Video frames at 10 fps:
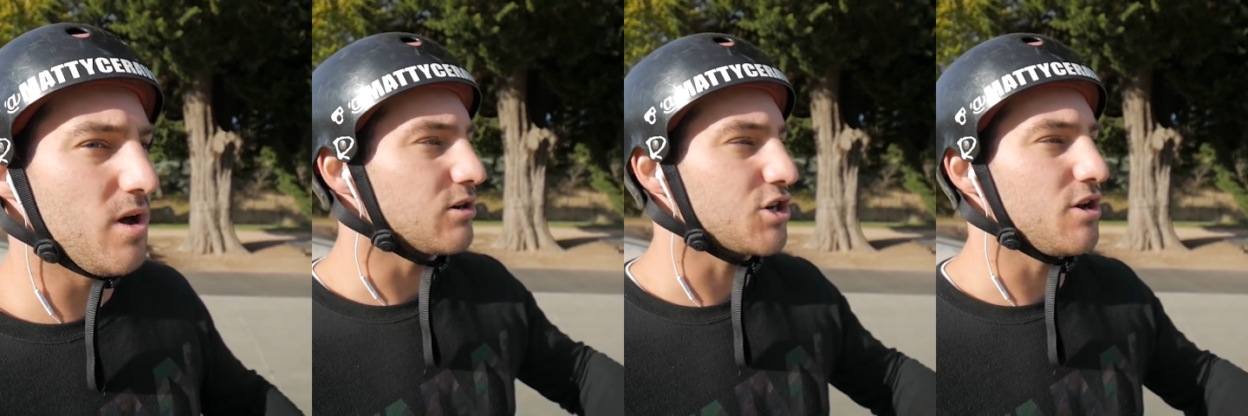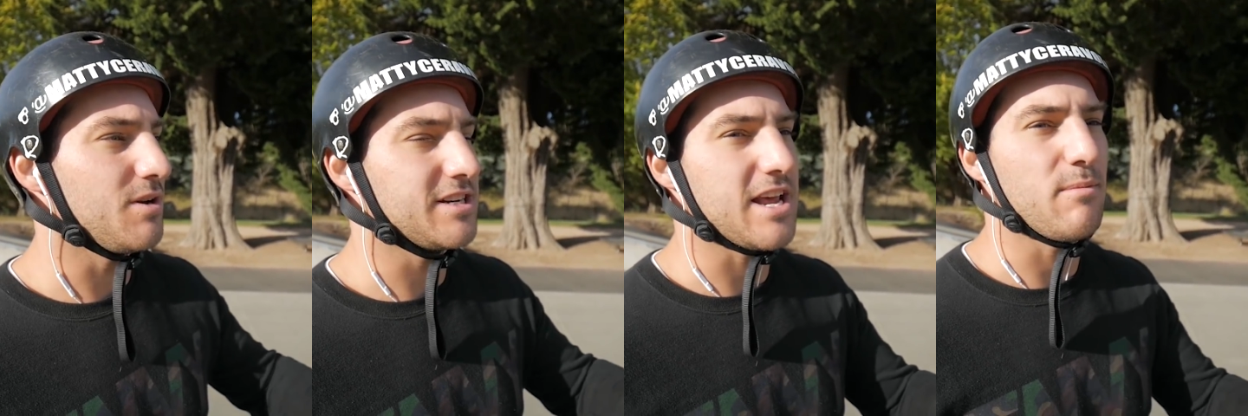I'll show you an
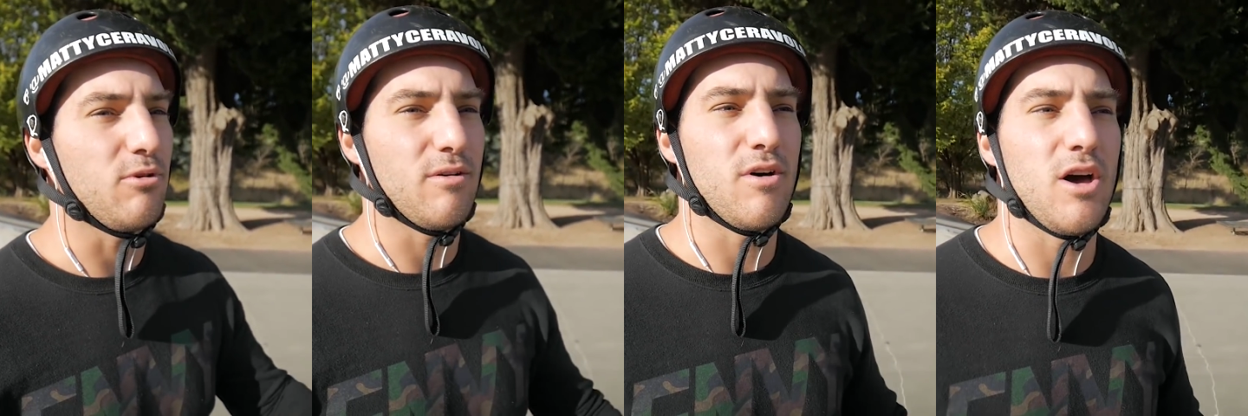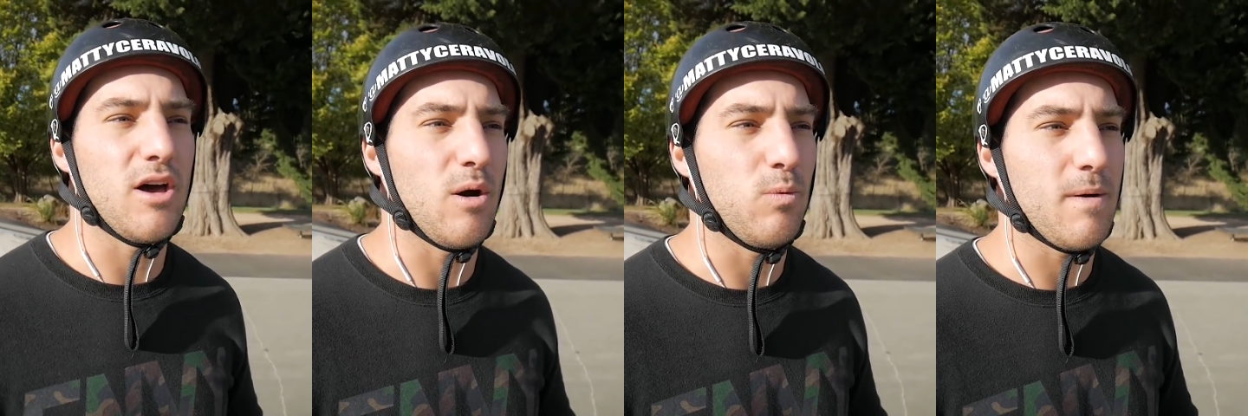example of
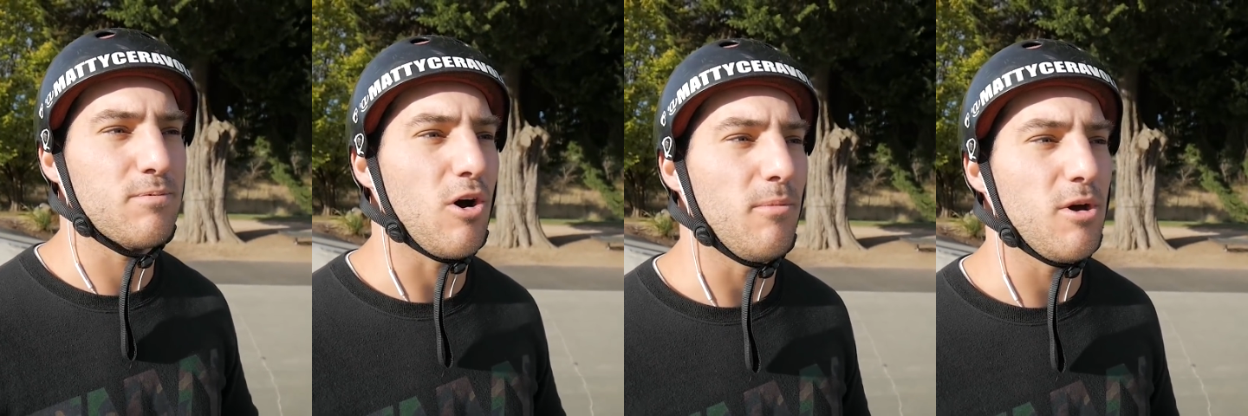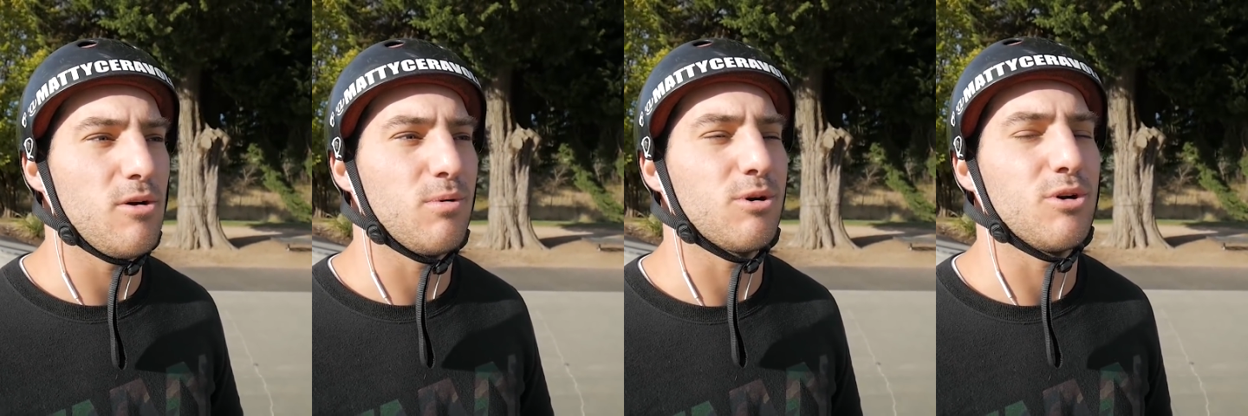a whip
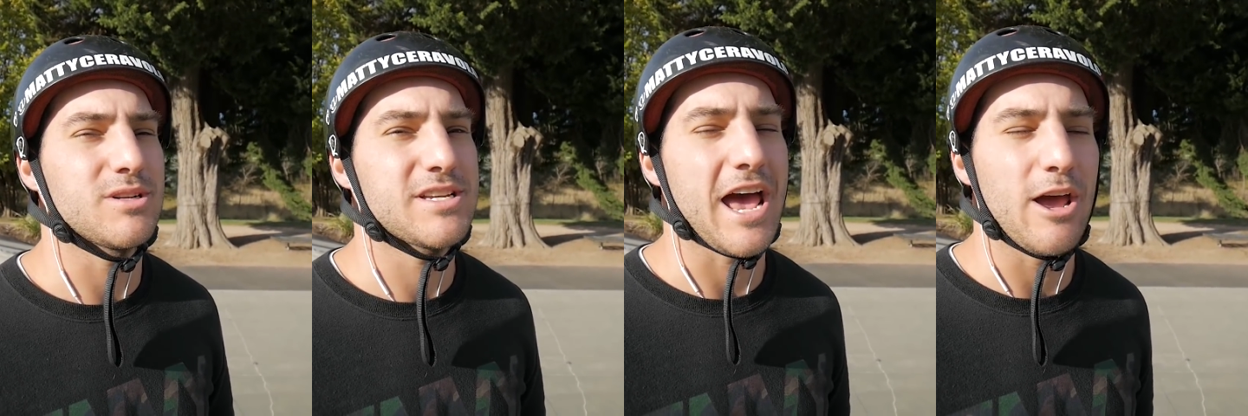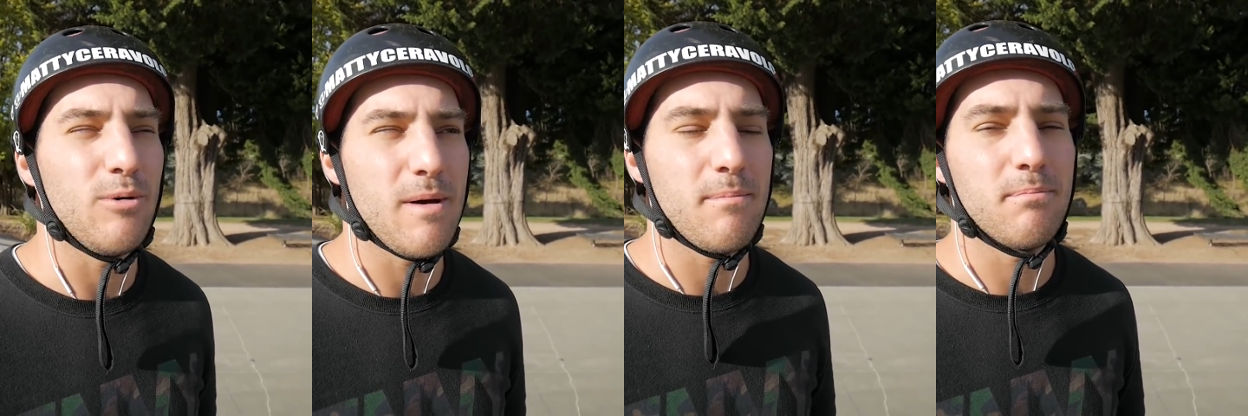combo. We're going to do a tail
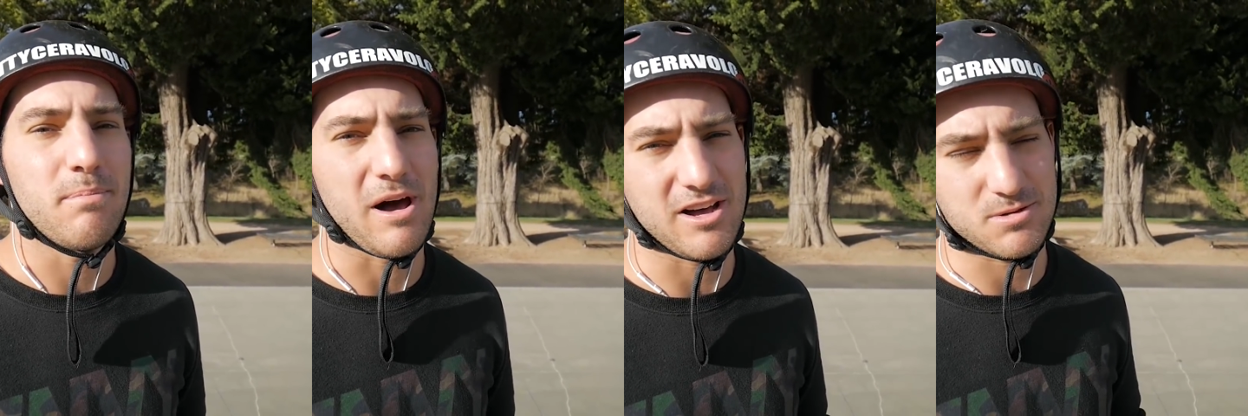whip bar